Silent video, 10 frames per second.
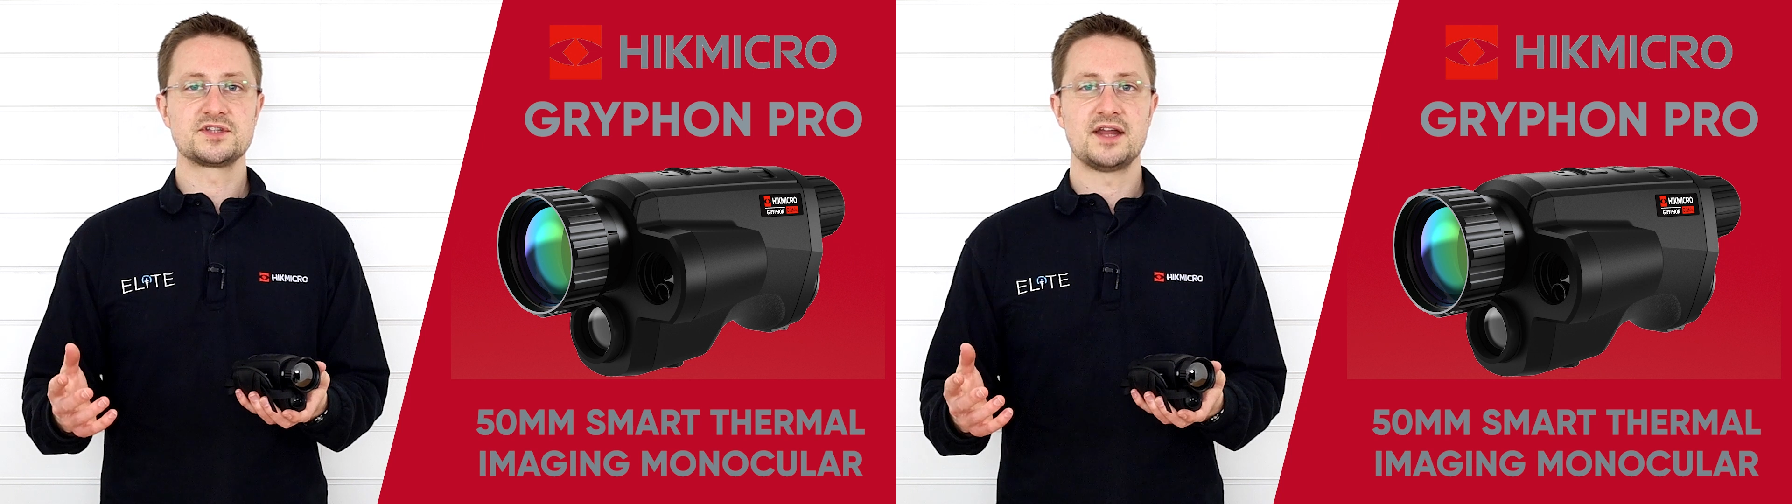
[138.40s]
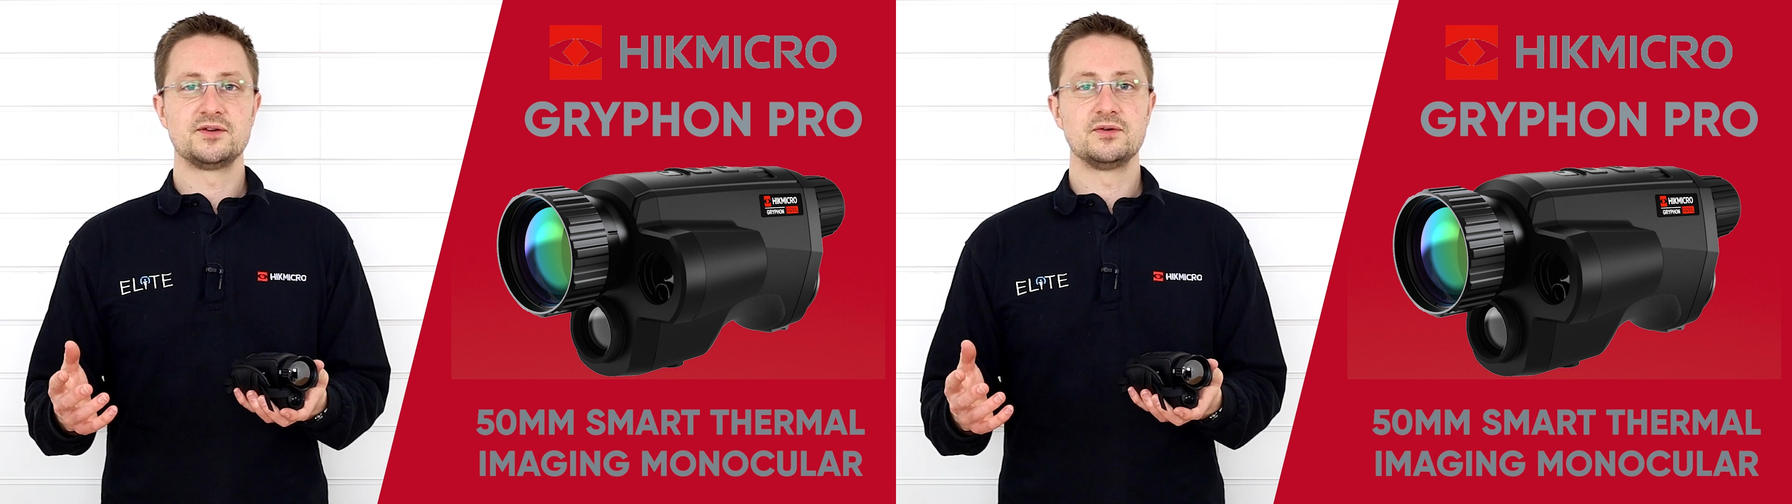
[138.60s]

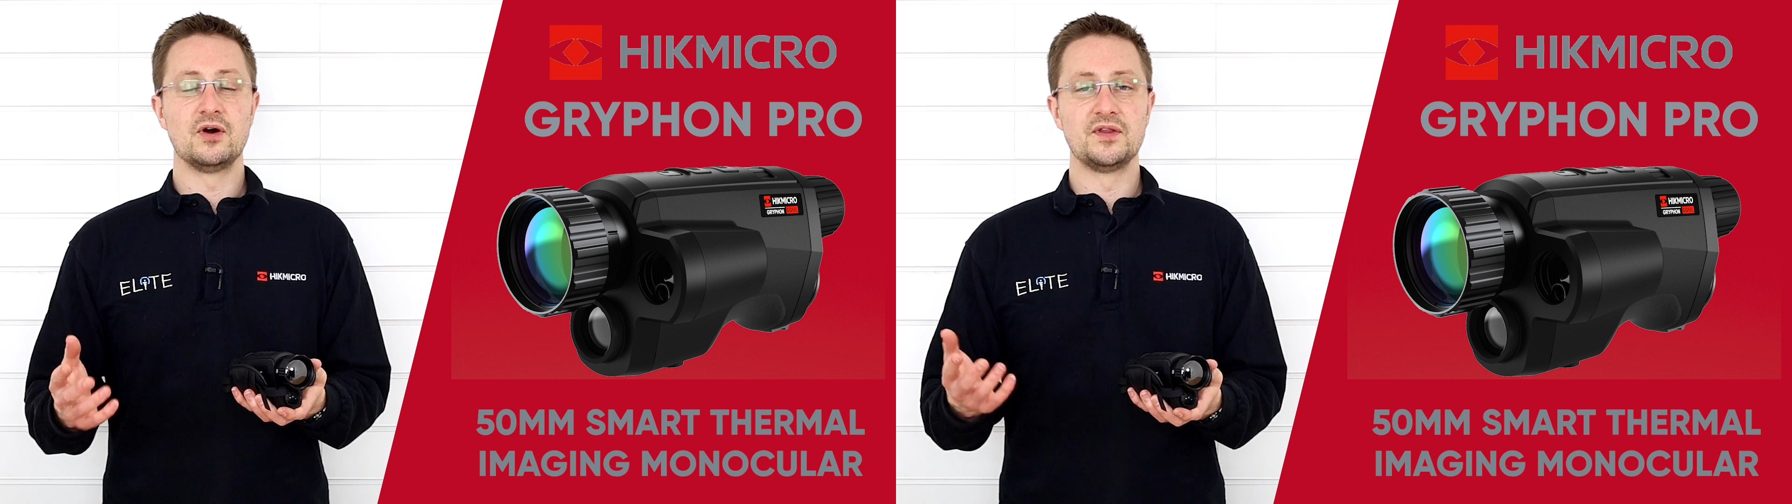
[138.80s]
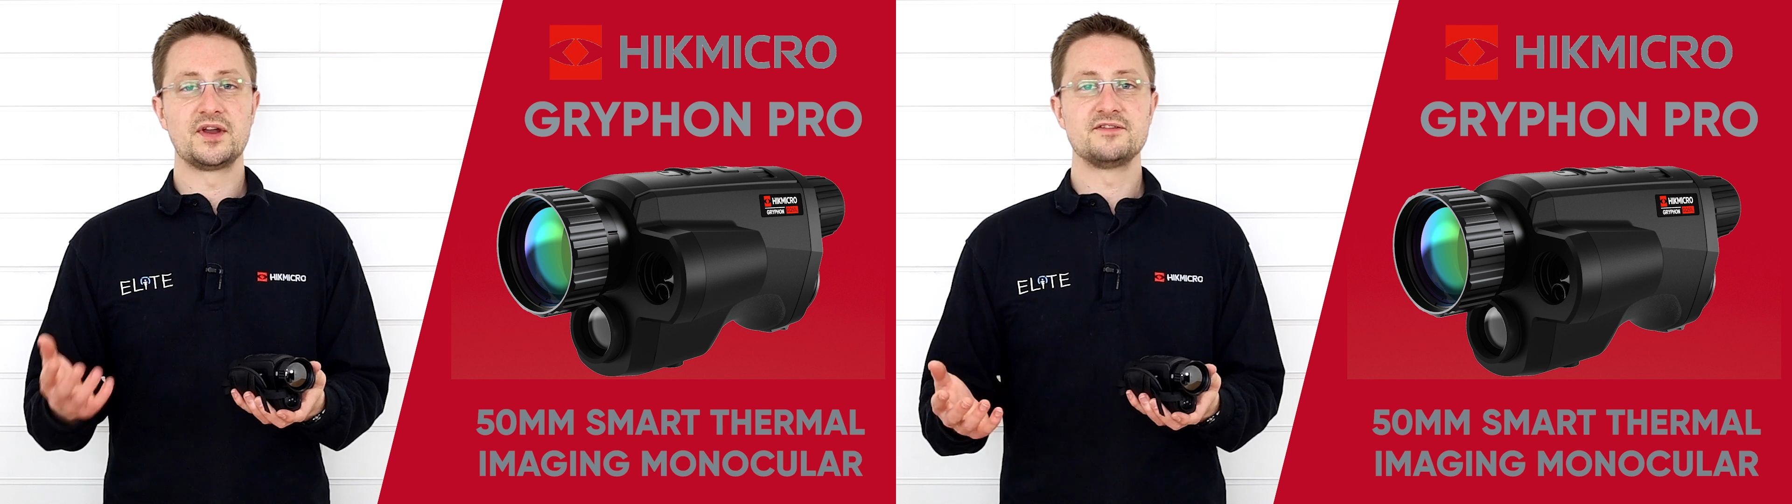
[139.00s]
channel
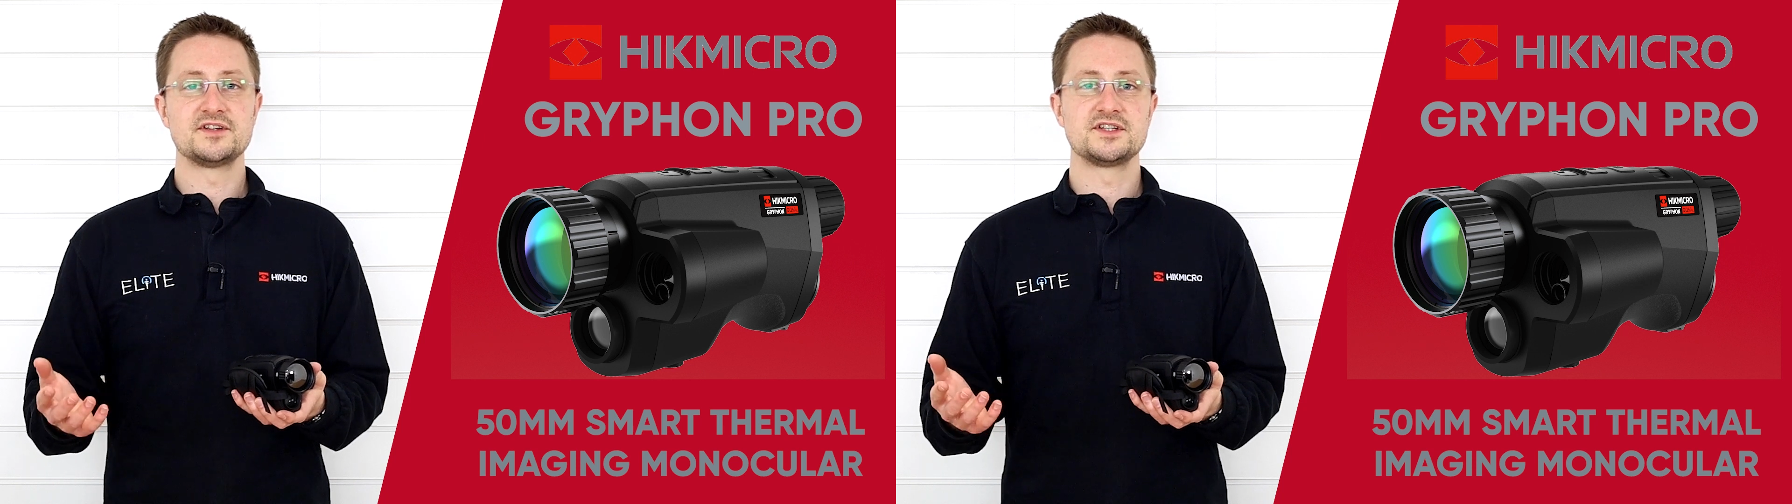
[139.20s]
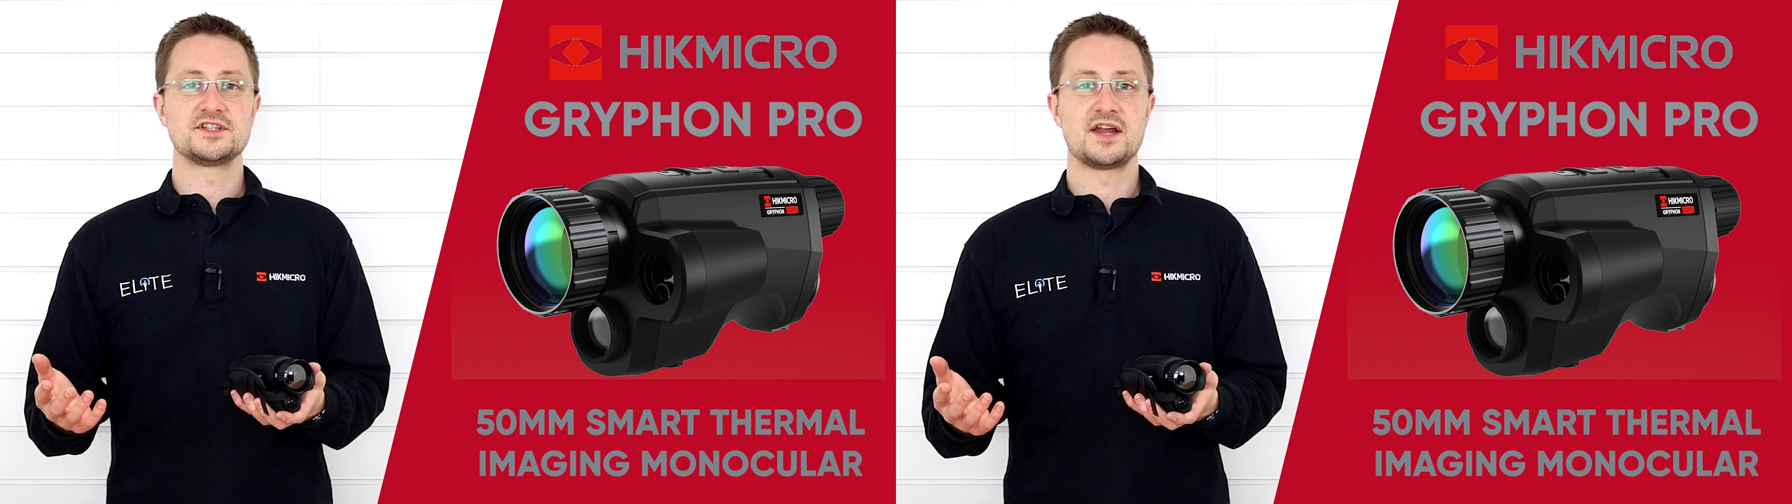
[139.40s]
or the night
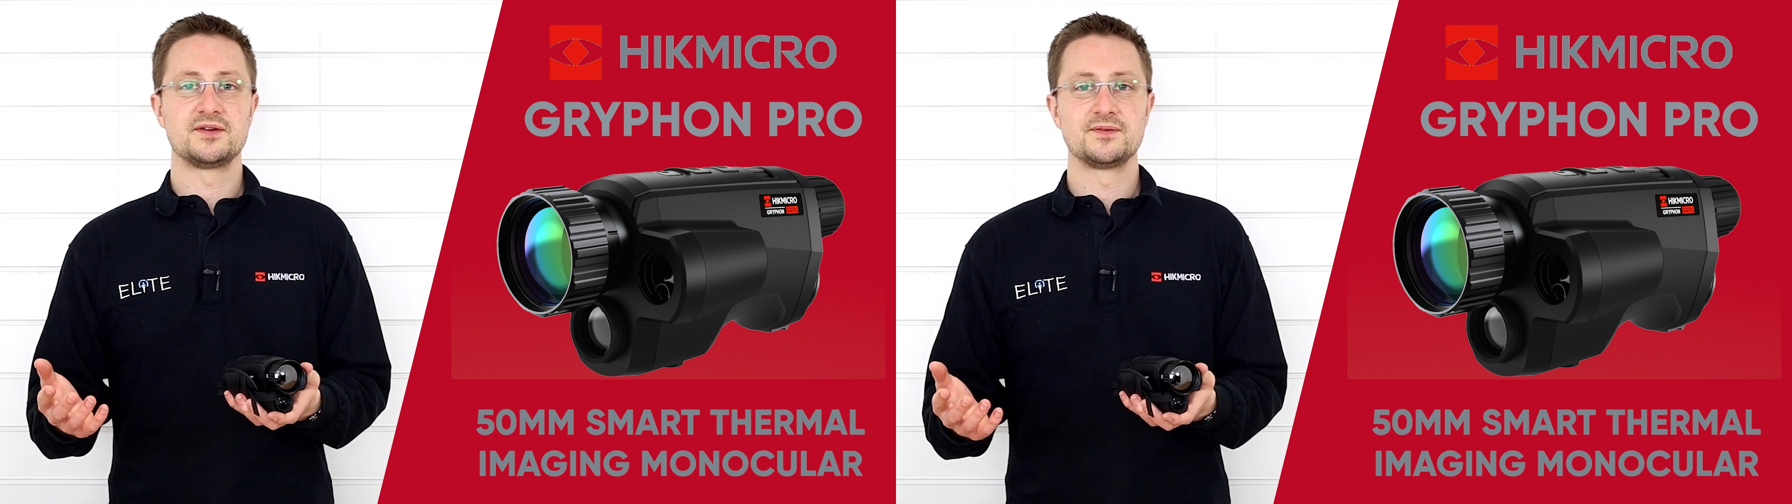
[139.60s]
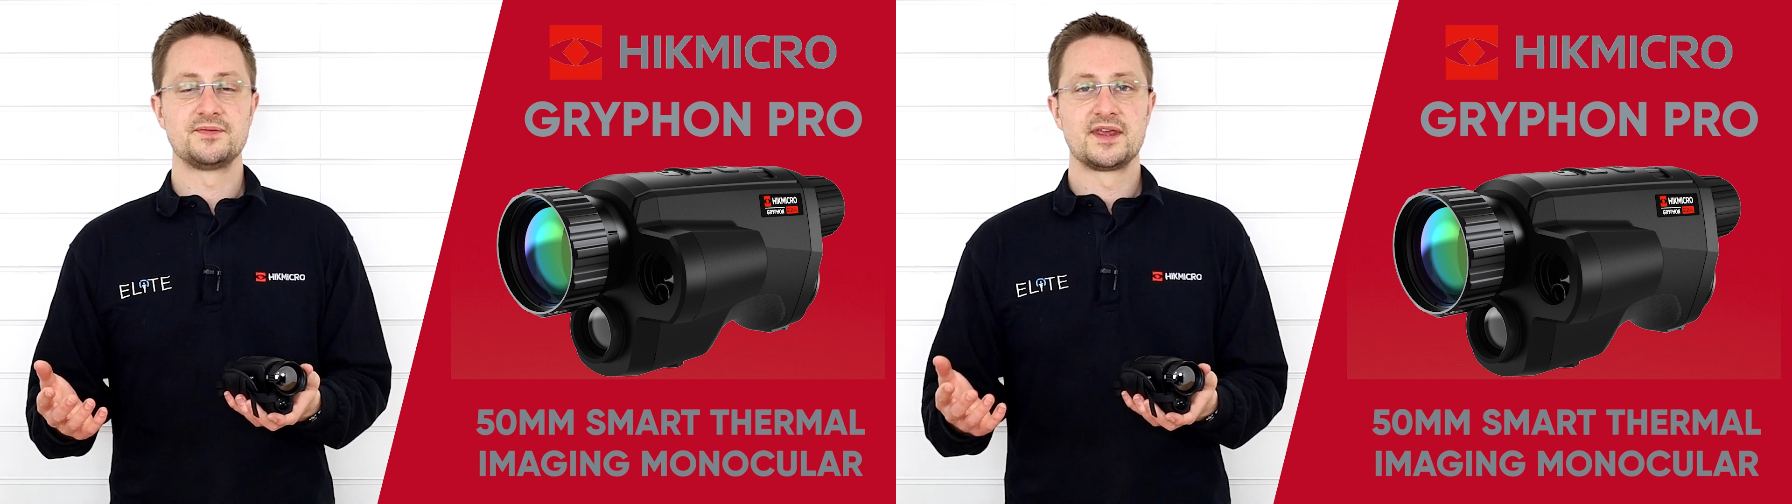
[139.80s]
vision
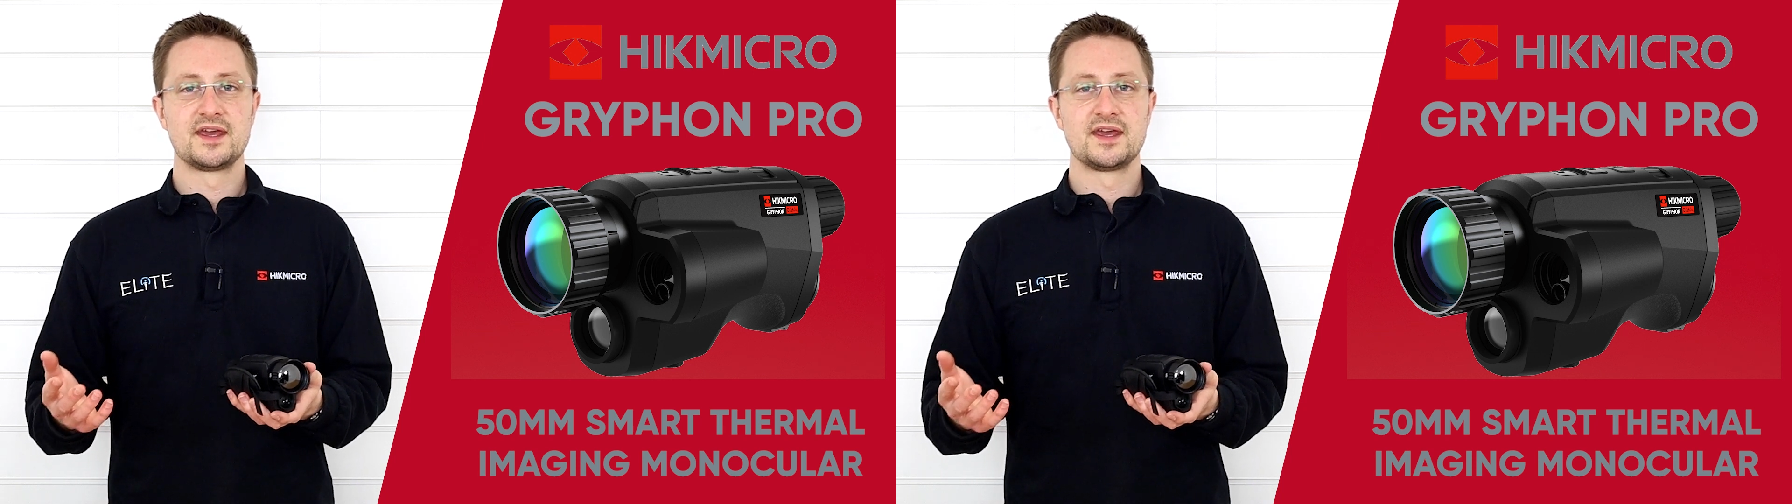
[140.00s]
channel